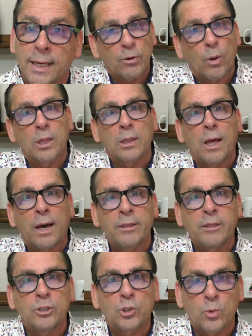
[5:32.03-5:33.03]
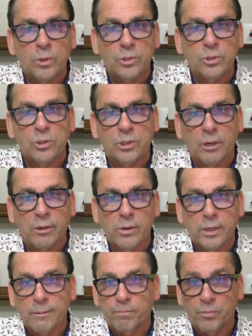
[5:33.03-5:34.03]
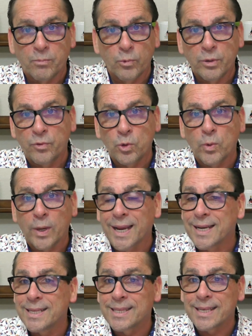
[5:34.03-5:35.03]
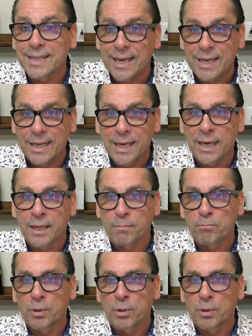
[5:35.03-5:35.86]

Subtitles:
A lot of these sources, they're going to review anything they get,